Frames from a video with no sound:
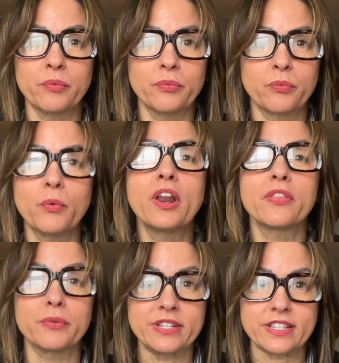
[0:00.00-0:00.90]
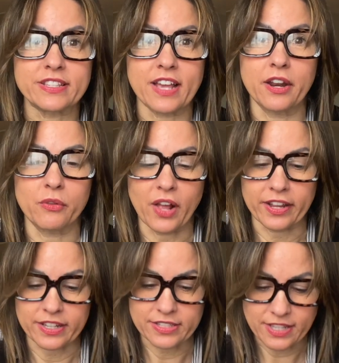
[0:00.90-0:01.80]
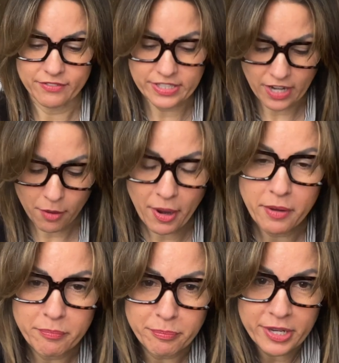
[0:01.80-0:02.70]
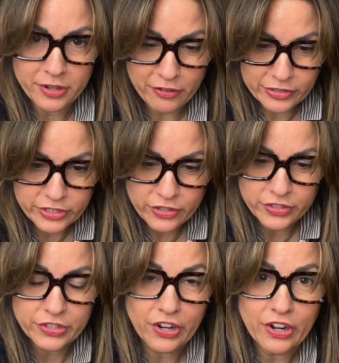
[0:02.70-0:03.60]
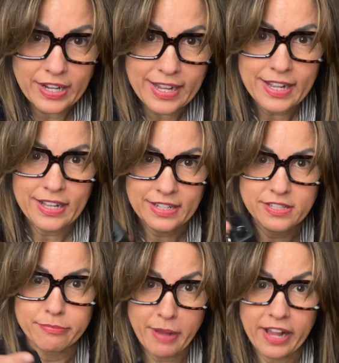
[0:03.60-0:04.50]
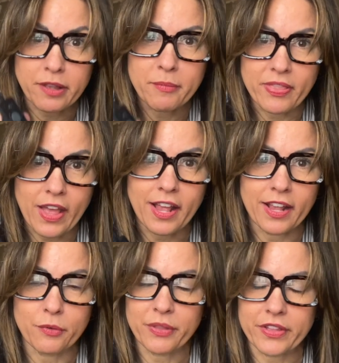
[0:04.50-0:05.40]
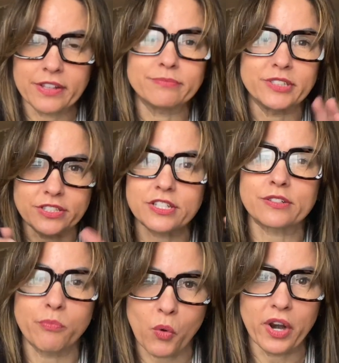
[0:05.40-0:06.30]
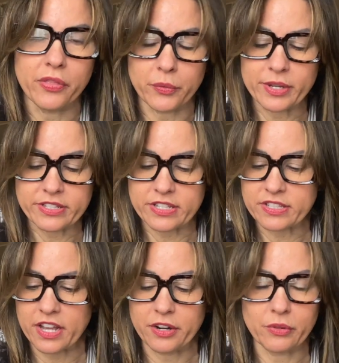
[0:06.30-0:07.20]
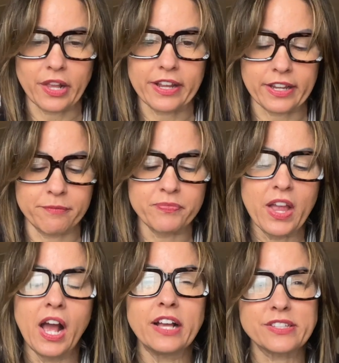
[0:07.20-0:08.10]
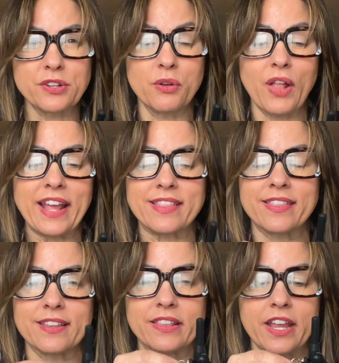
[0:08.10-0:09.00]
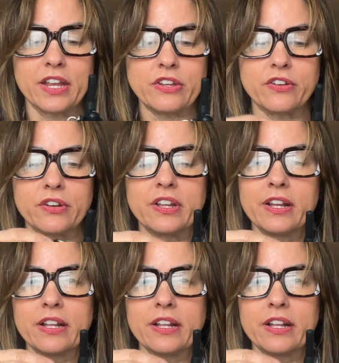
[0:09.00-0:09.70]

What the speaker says: One of the reasons I don't like it is every time I bend over to the dog, I smack him in the head with it. That's just one of the reasons I don't like it. I also don't like that the lanyard